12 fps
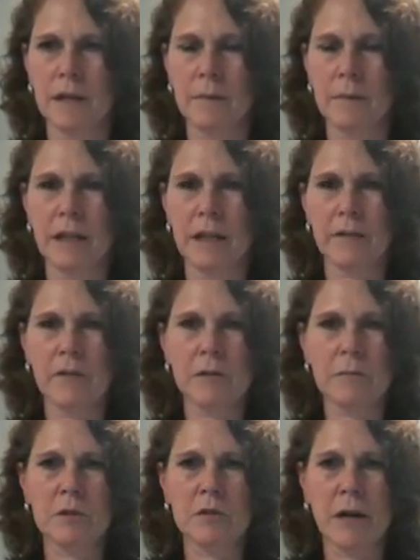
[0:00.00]
I'm going to give you some
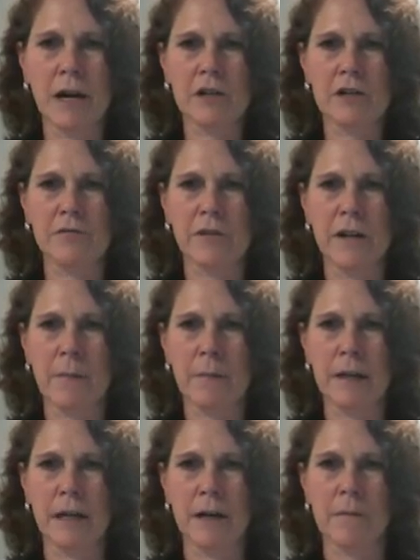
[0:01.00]
strategies for
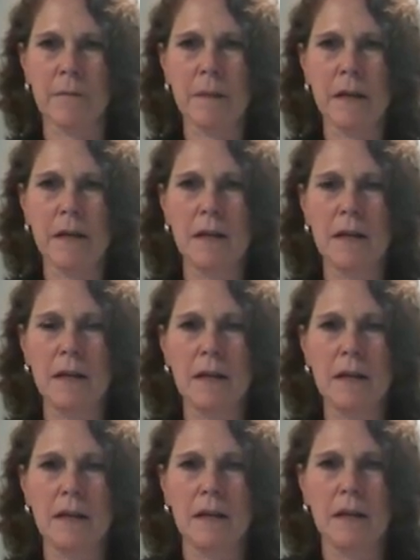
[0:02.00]
napping now.
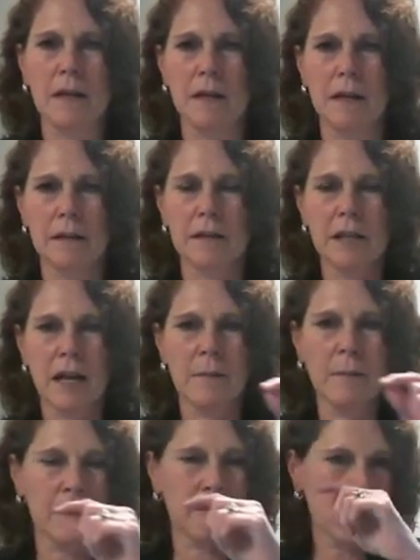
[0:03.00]
The
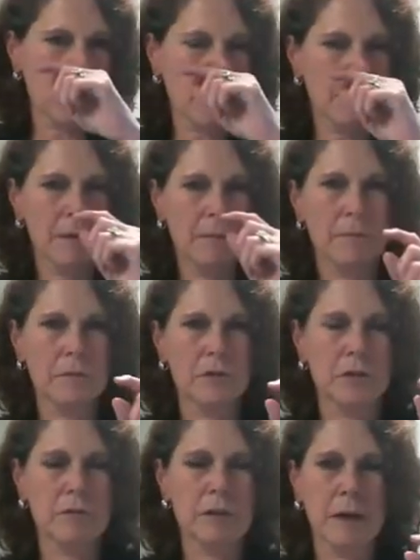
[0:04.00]
timing of napping should
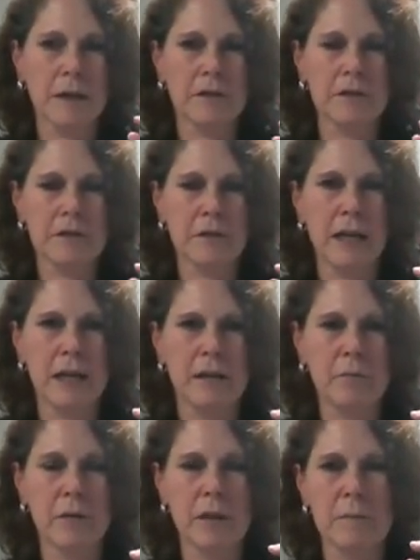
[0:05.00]
respect your
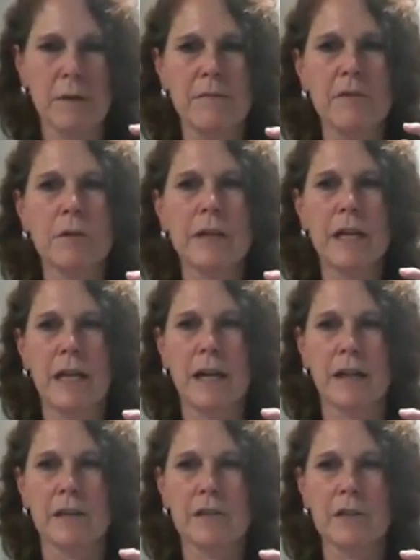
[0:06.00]
circadian rhythm if you
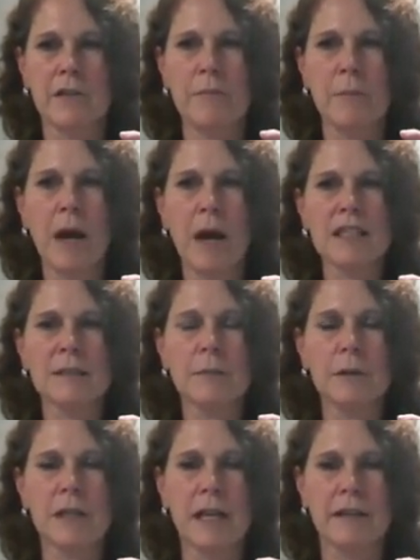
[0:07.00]
can. So if
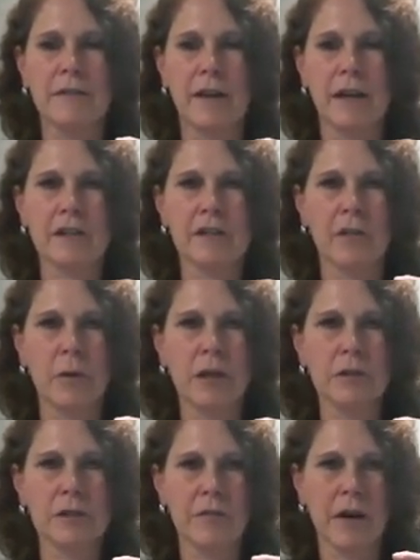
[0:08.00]
possible, take advantage of the
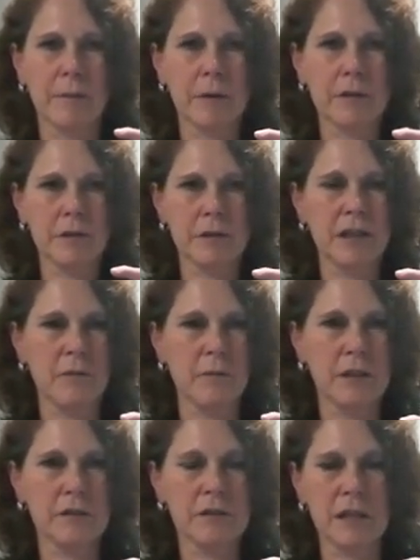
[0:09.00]
windows of opportunity
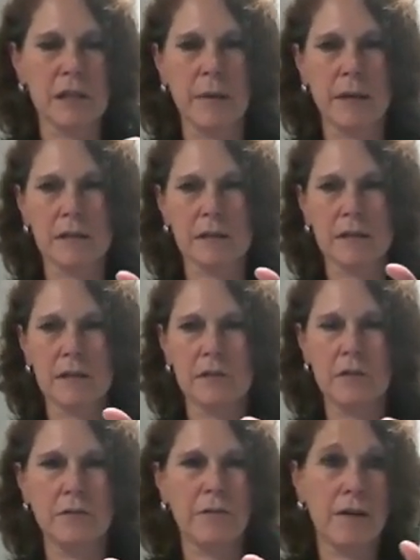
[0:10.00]
when you're sleepiest,
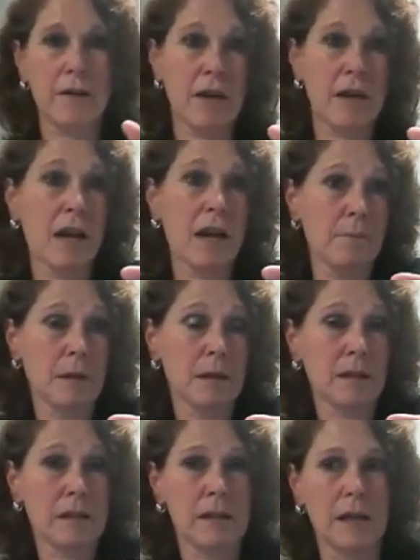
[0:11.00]
2 to 5 a.m.,
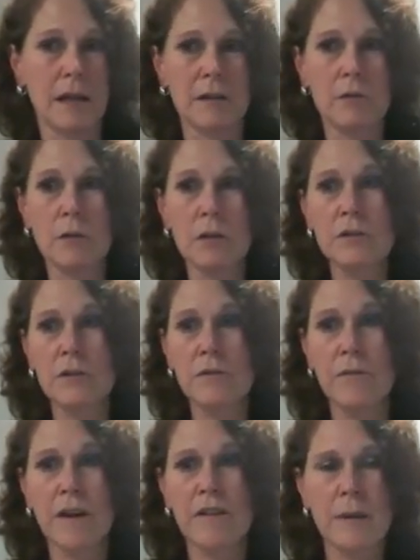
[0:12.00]
middle of the night, or 2 to
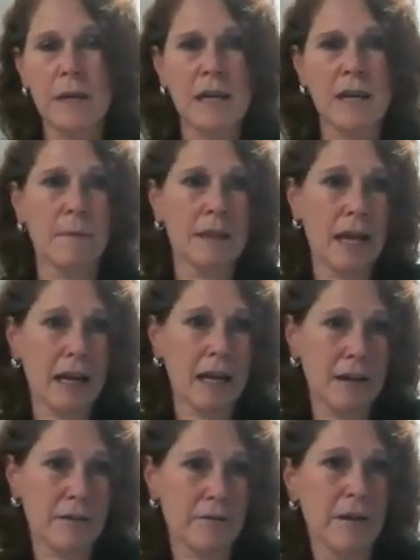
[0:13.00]
5 p.m. at that
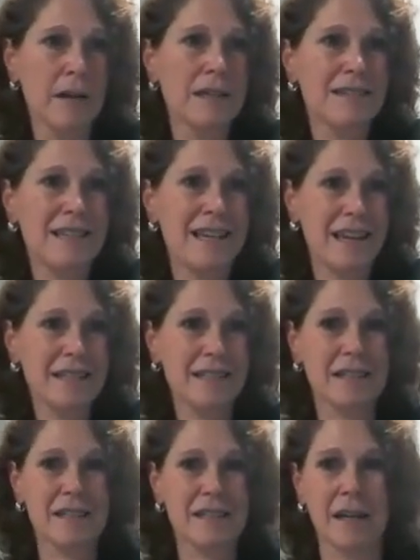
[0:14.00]
kind of
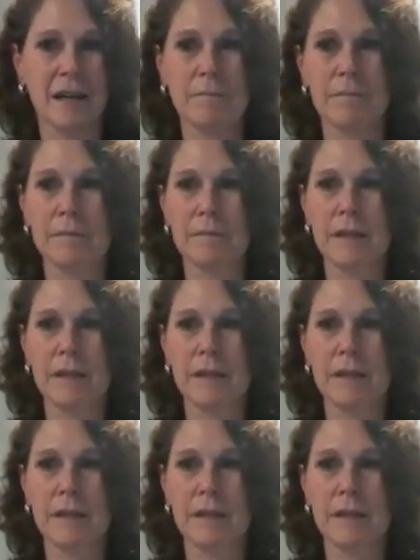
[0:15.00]
siesta time.